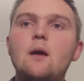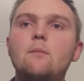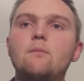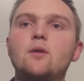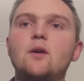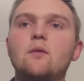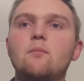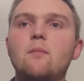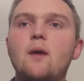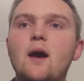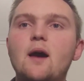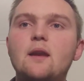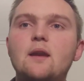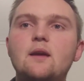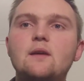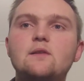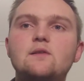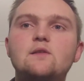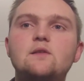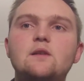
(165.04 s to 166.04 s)

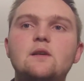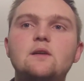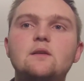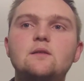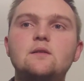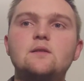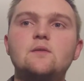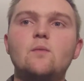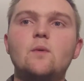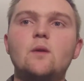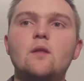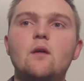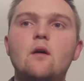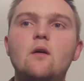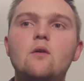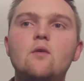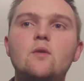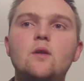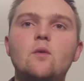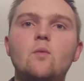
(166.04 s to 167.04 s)
Pragmatics deals with
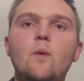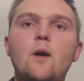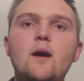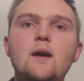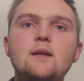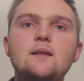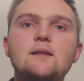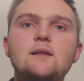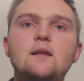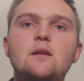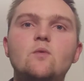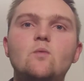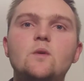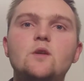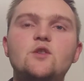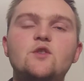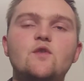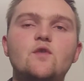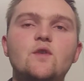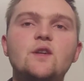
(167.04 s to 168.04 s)
all the ways in
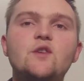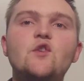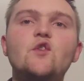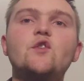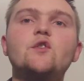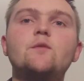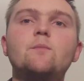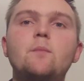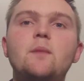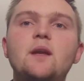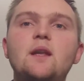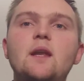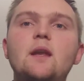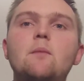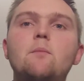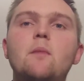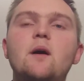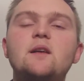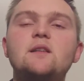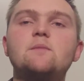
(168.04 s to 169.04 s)
which literal
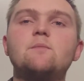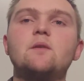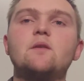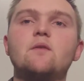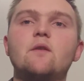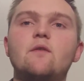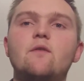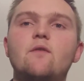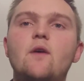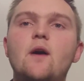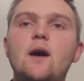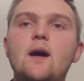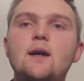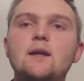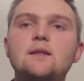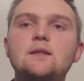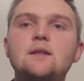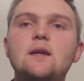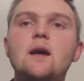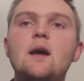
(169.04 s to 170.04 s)
meaning must be
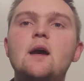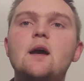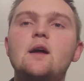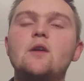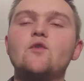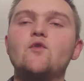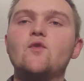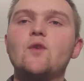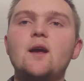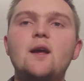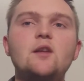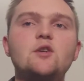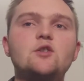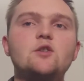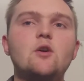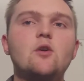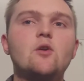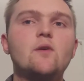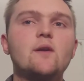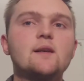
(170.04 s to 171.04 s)
refined,
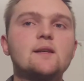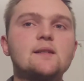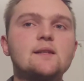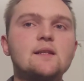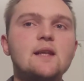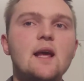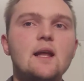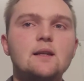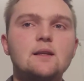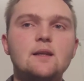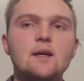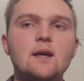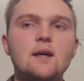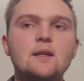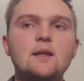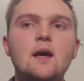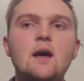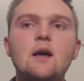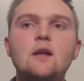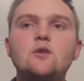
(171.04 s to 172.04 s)
enriched, or
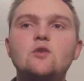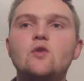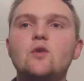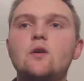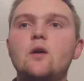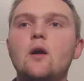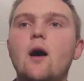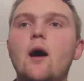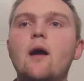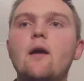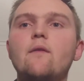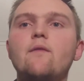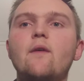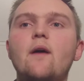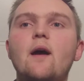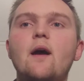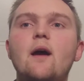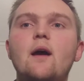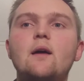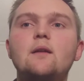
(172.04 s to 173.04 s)
extended to arrive
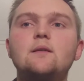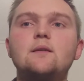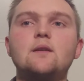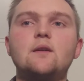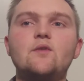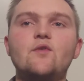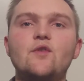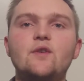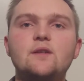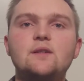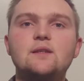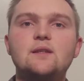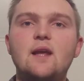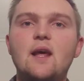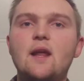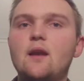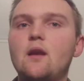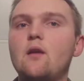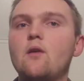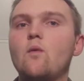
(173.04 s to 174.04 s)
at an
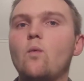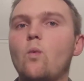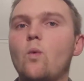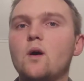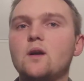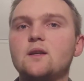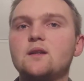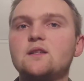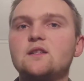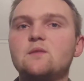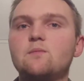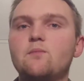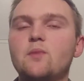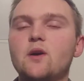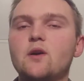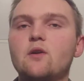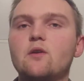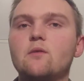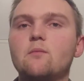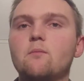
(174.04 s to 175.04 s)
understanding of what a
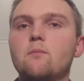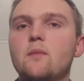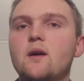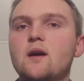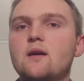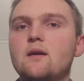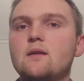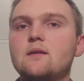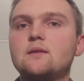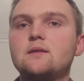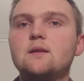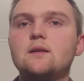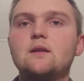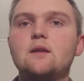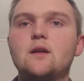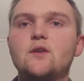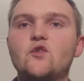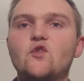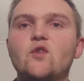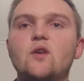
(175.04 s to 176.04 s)
speaker meant in
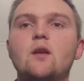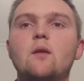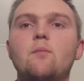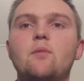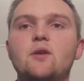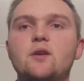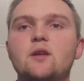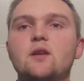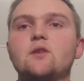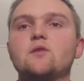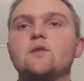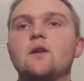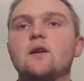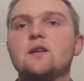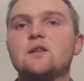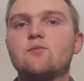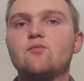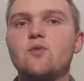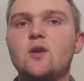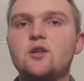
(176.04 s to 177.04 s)
uttering a particular
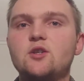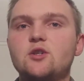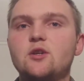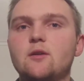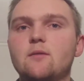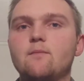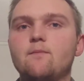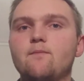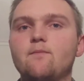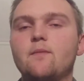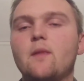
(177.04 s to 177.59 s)
expression.